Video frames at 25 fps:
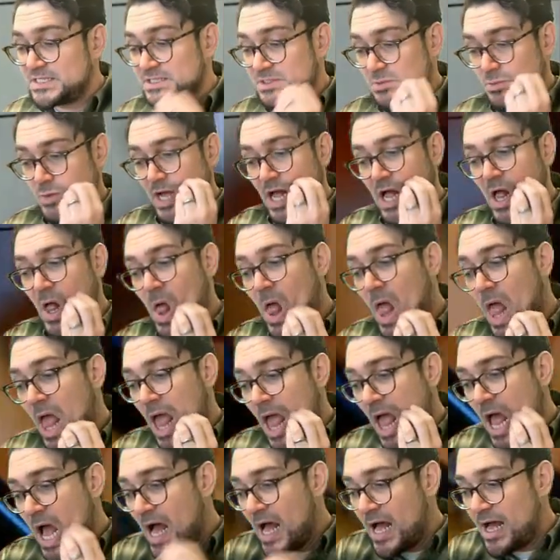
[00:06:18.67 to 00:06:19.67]
as well.
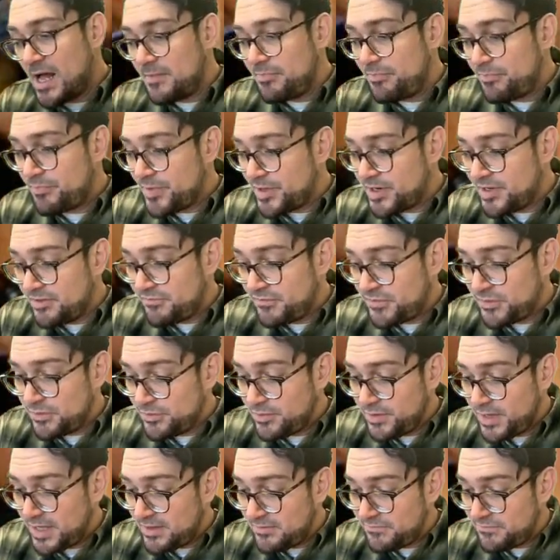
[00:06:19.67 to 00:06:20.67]
But if
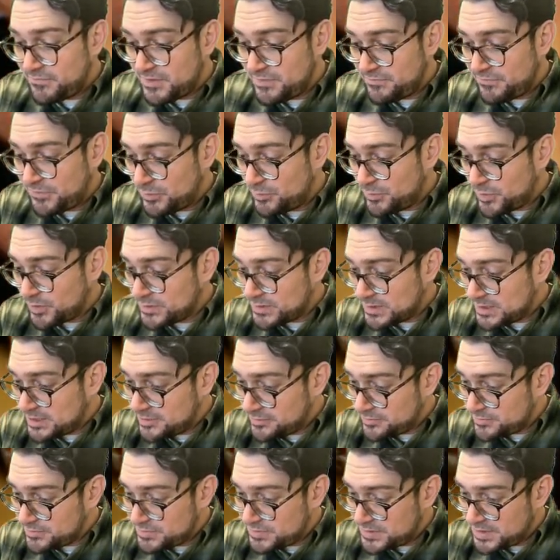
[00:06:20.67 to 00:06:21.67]
you are
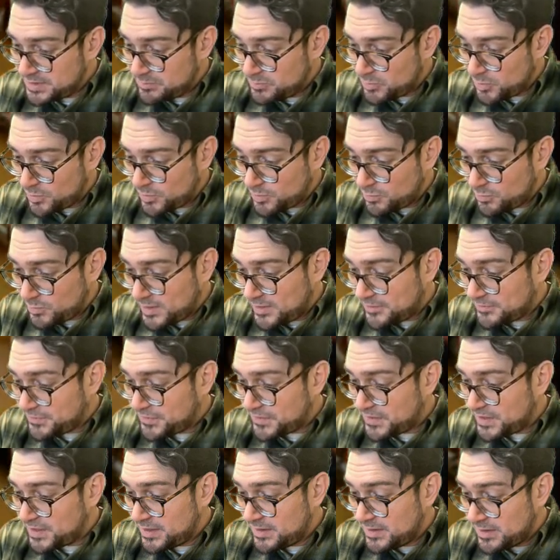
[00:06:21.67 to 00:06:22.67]
literally more
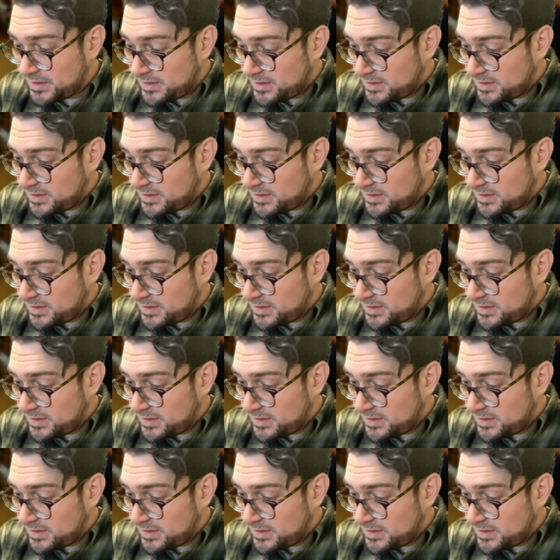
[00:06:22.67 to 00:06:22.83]
wealthy,